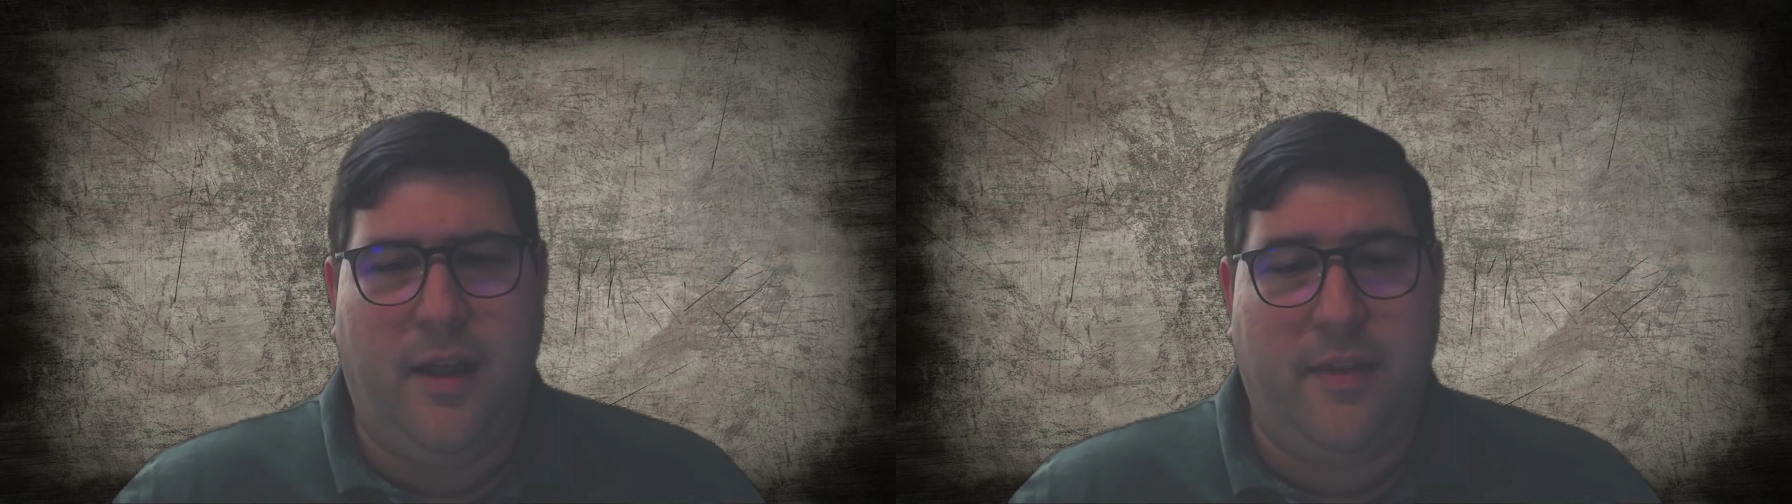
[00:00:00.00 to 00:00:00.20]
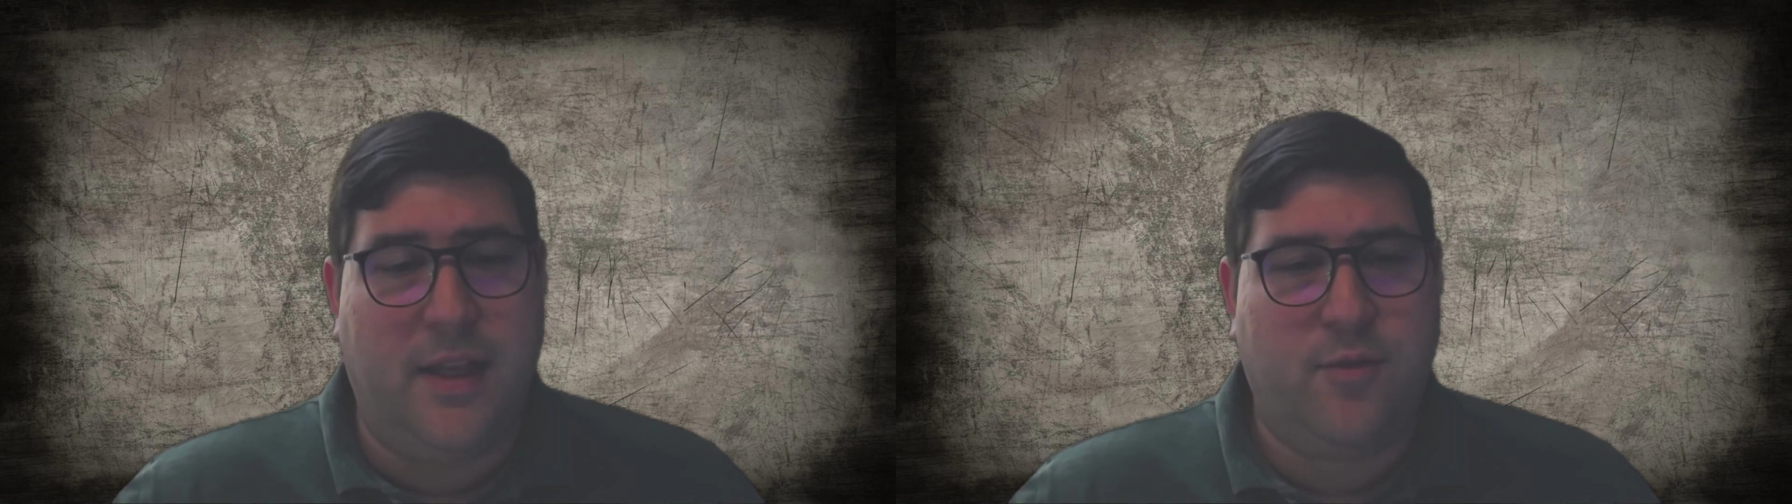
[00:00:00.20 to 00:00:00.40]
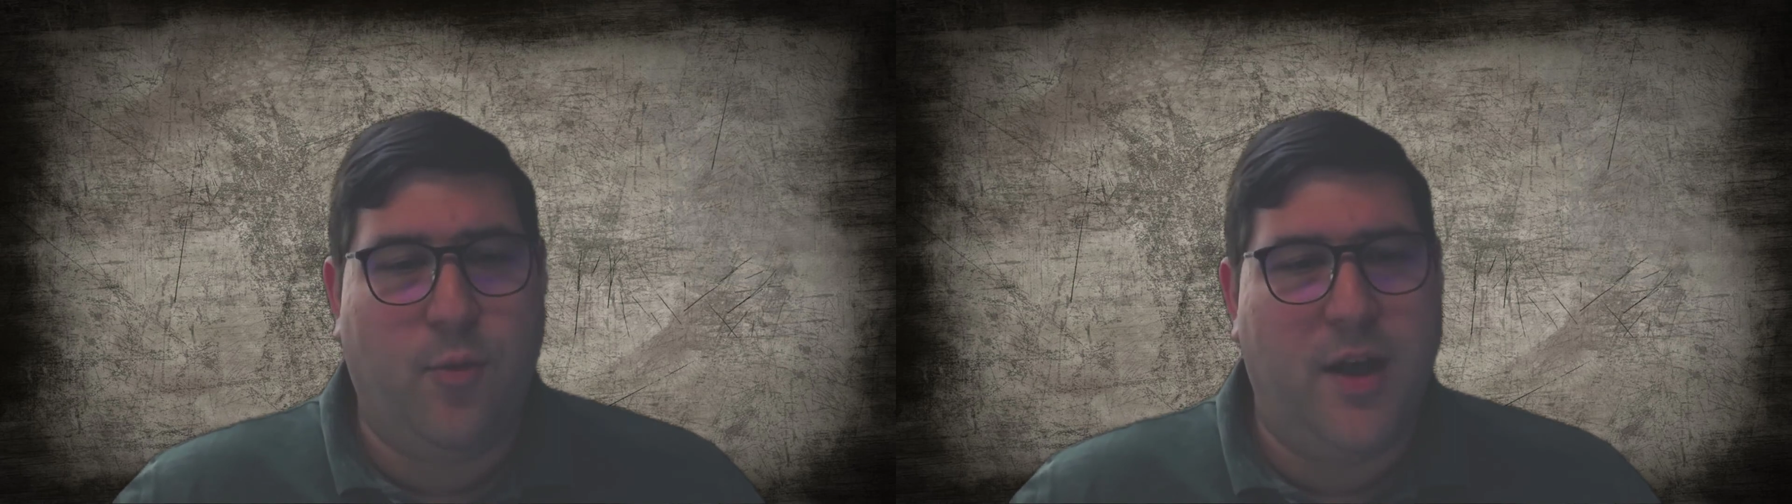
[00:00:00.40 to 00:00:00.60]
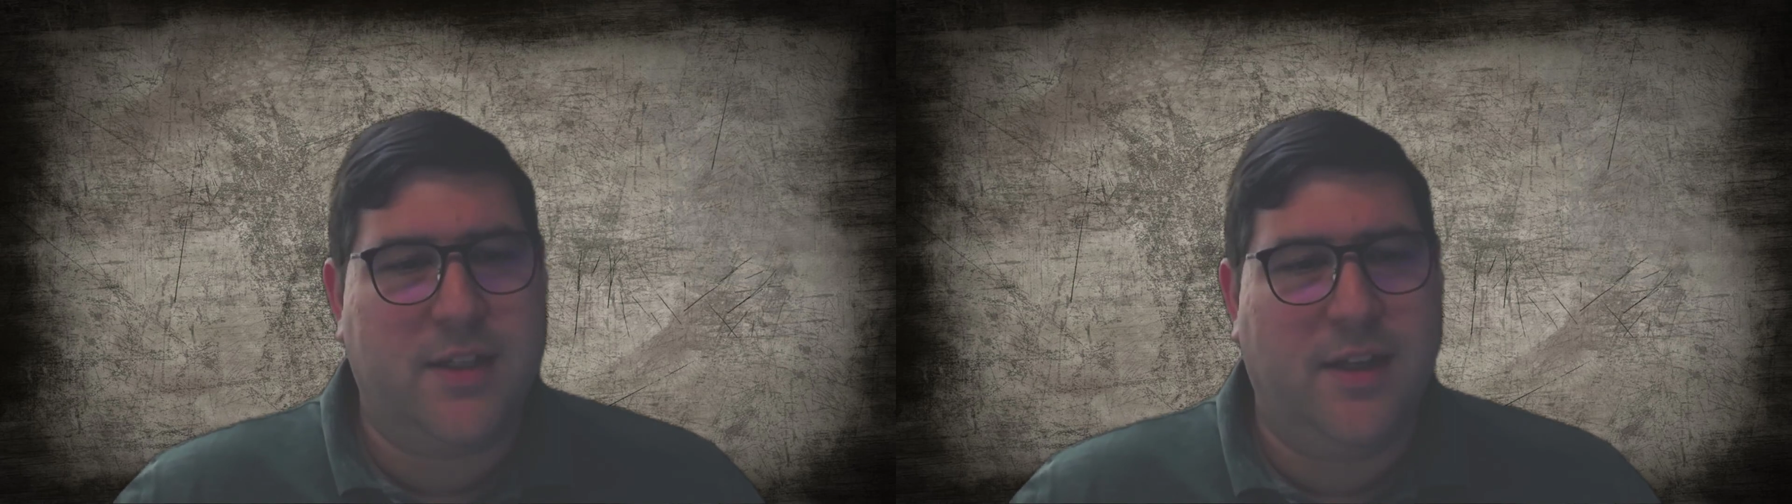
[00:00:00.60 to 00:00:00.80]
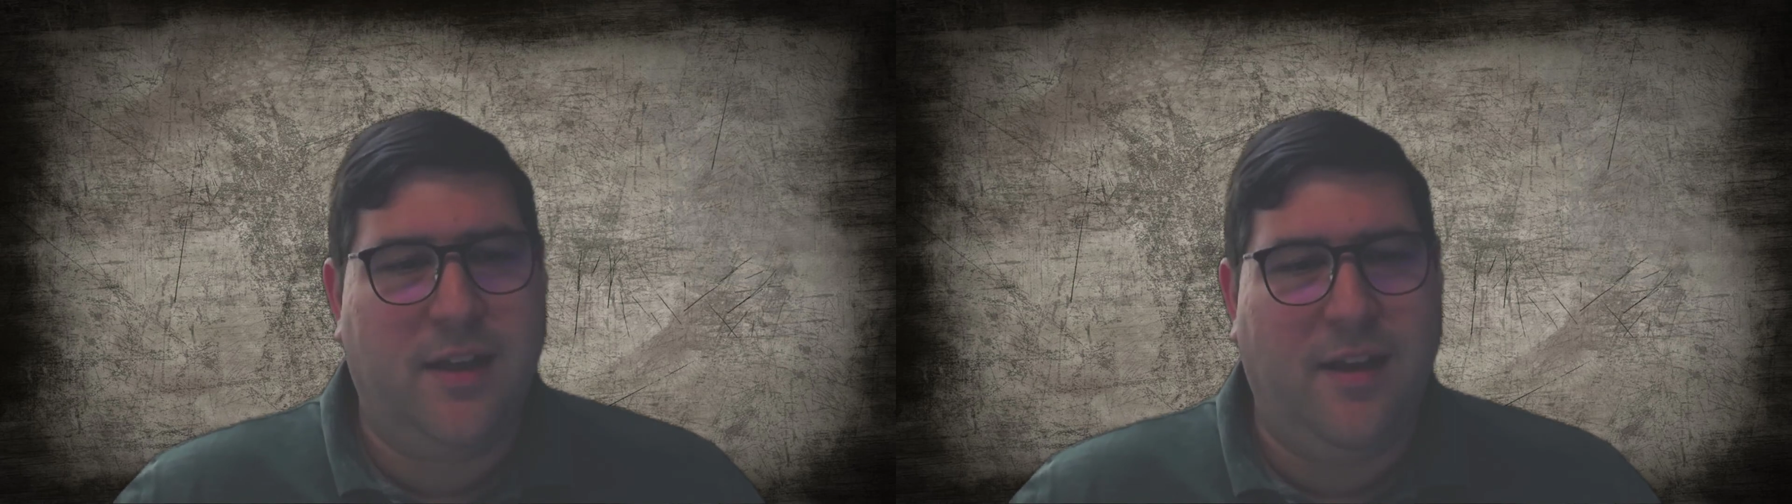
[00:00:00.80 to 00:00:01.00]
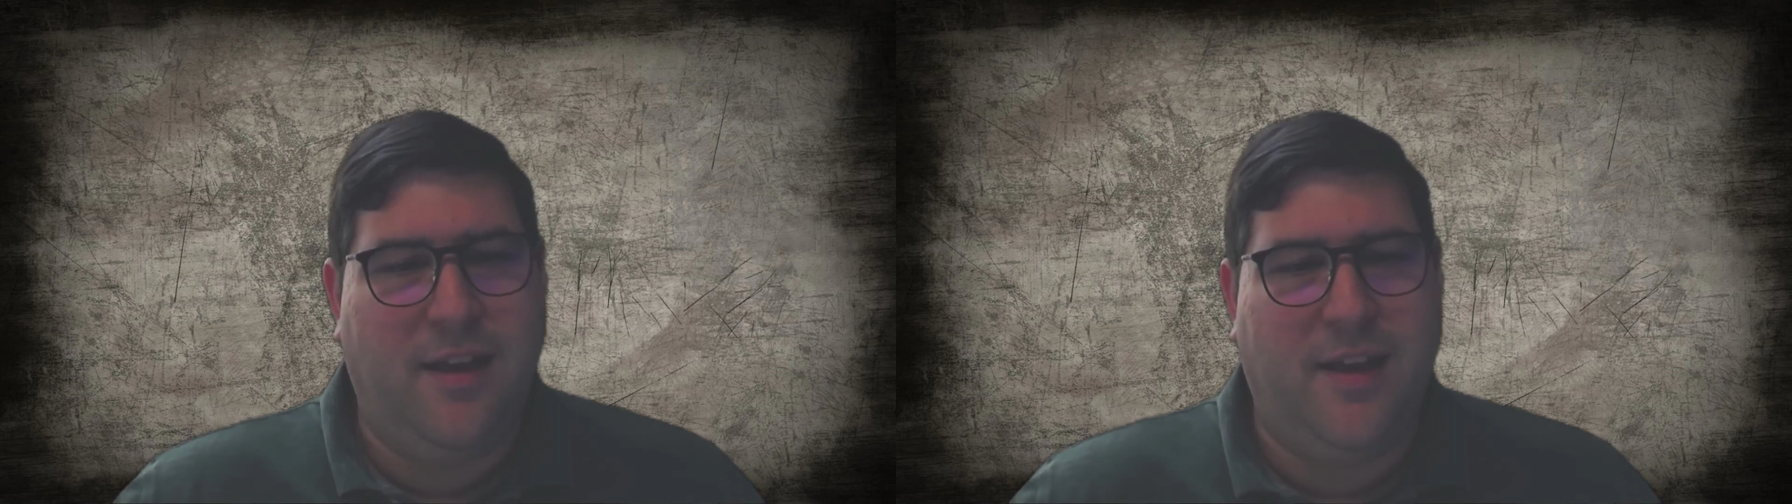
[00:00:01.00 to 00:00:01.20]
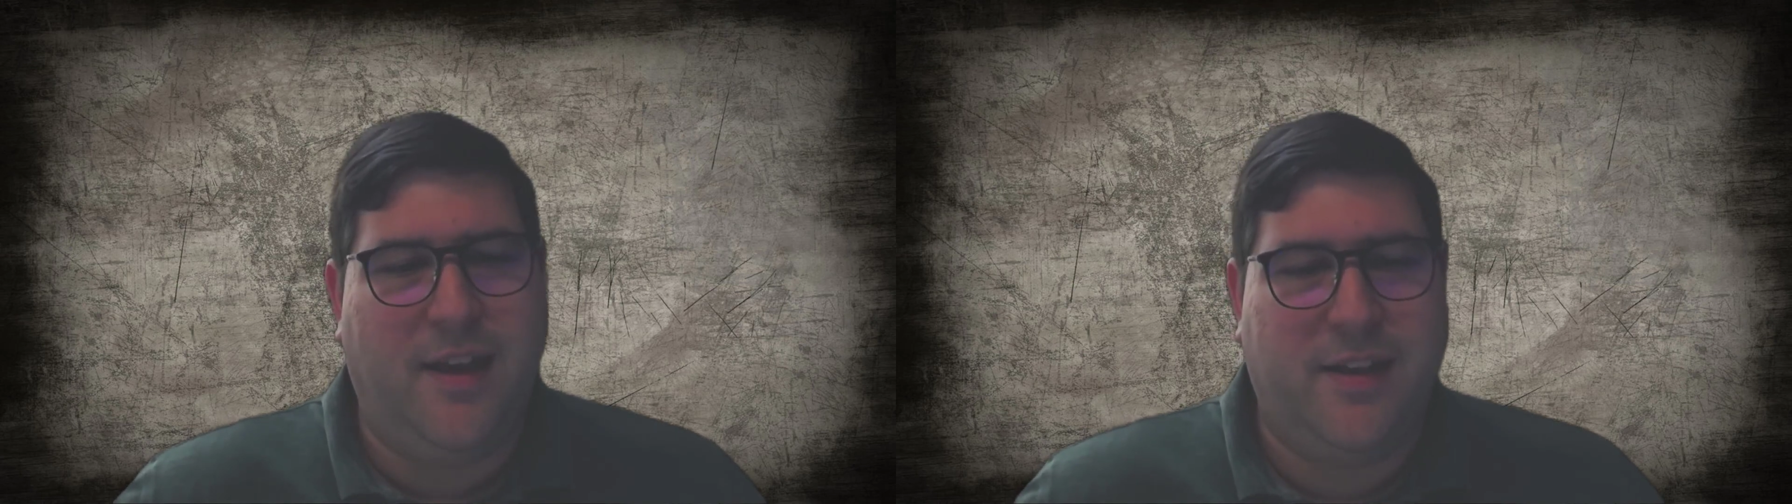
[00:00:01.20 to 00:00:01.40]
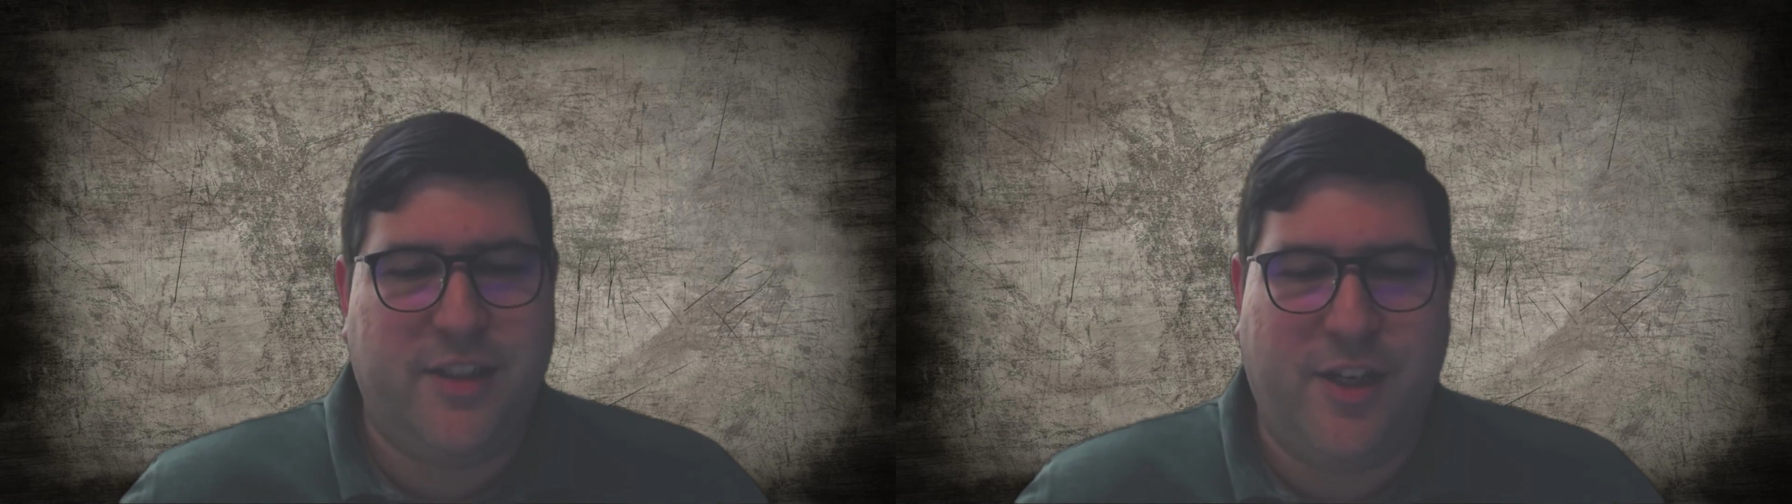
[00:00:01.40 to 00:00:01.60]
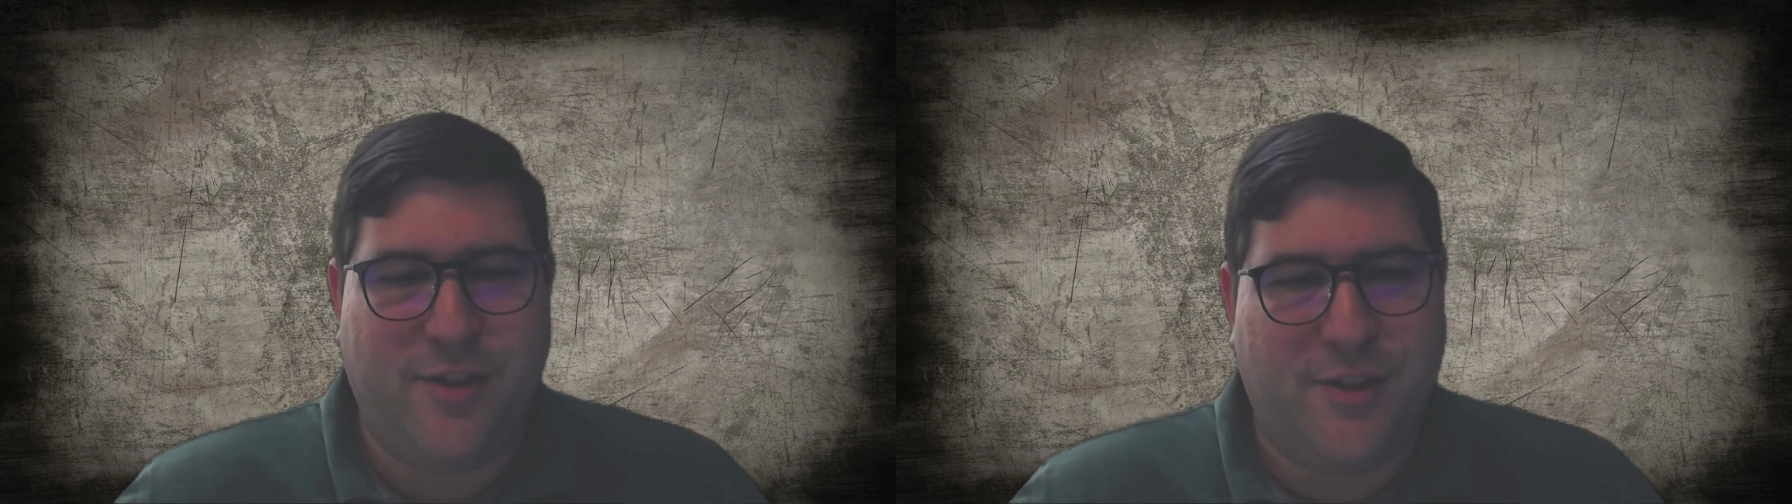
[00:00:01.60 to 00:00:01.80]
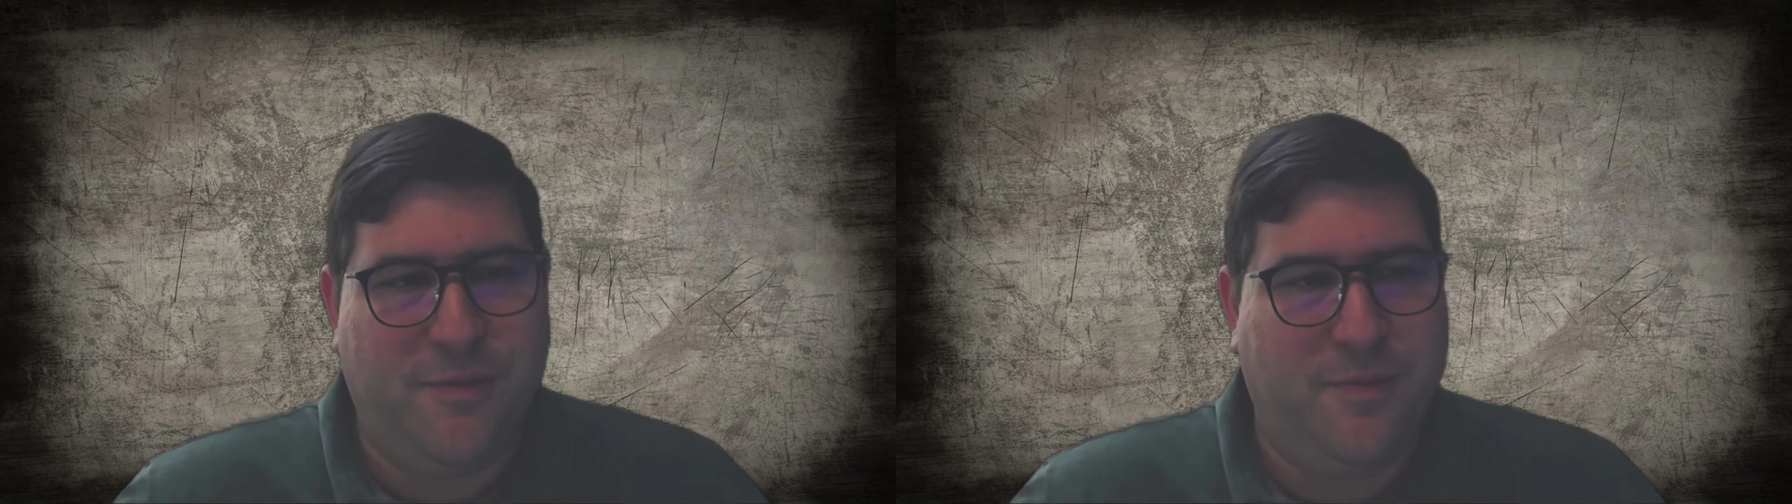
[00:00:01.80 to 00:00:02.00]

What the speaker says: Thanks for watching, and cheers.